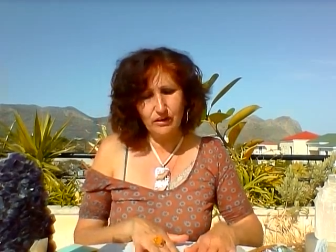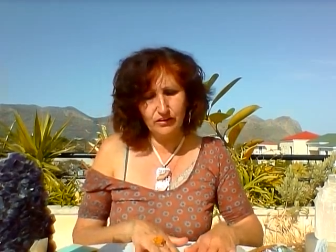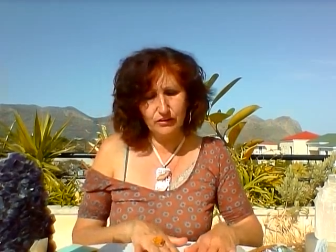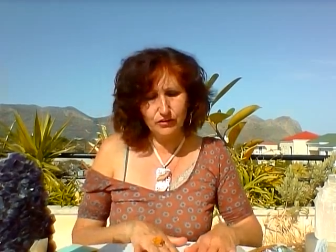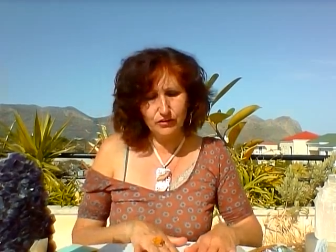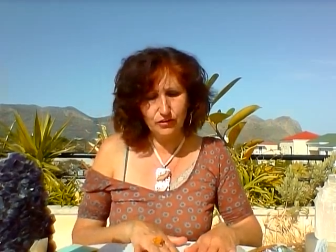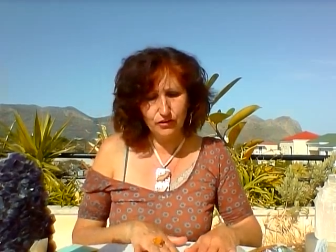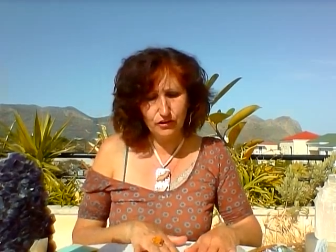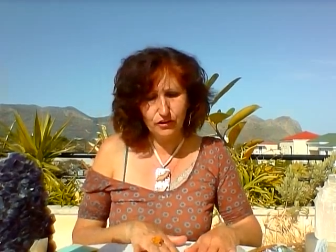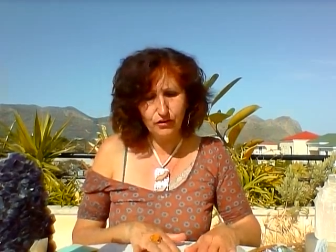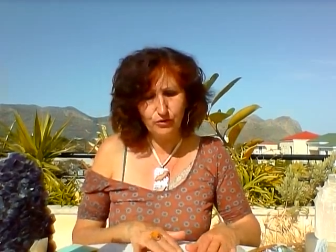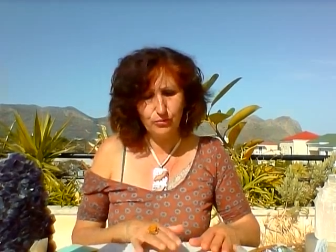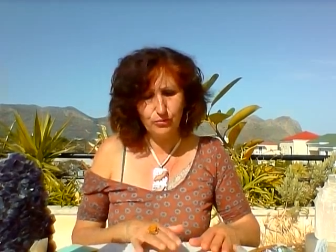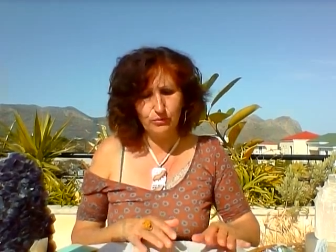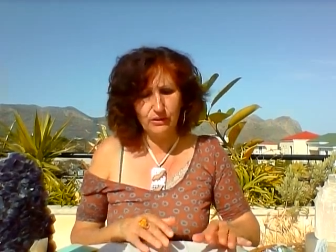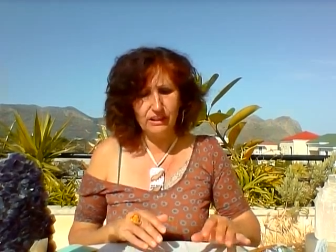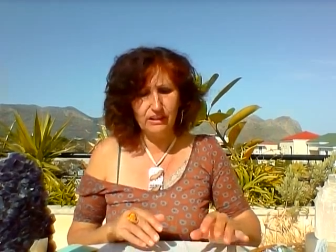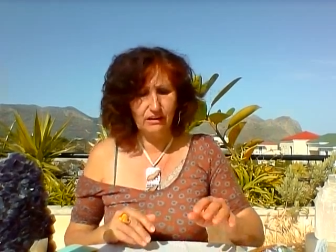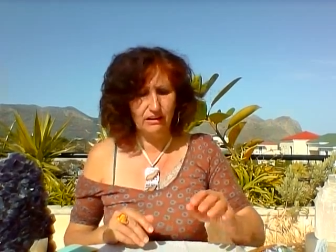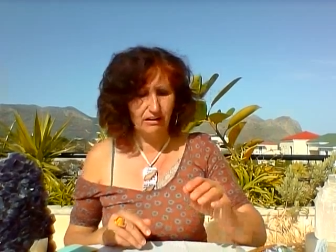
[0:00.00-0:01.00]
on the third
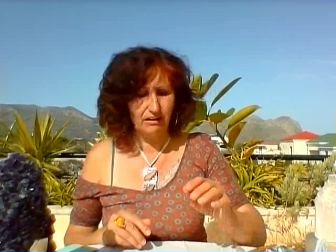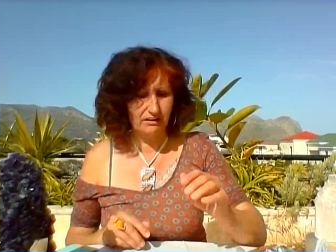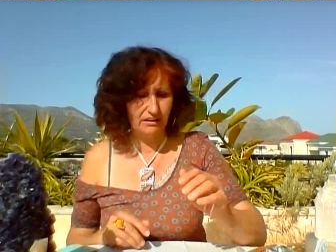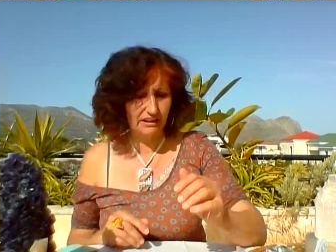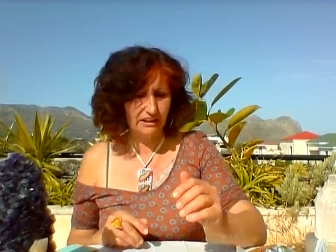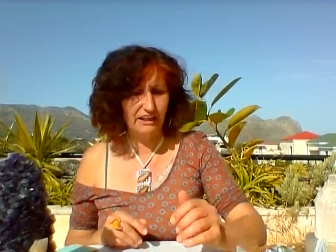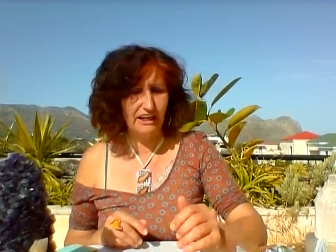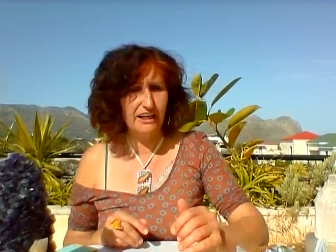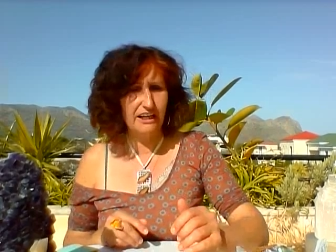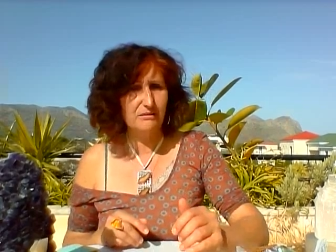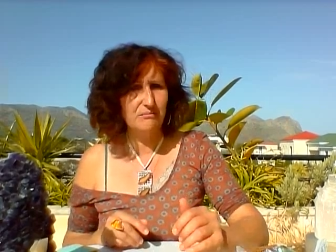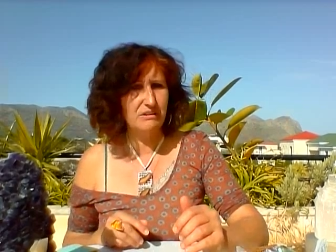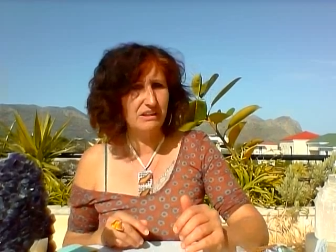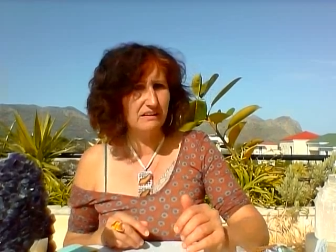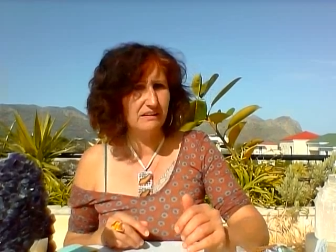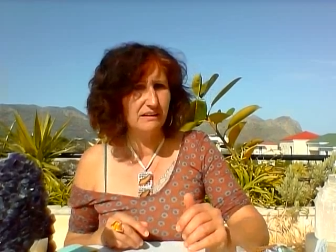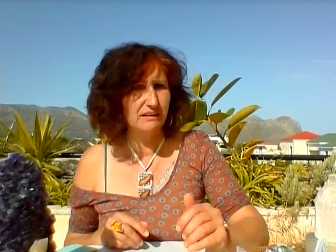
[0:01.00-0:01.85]
week on a karmic,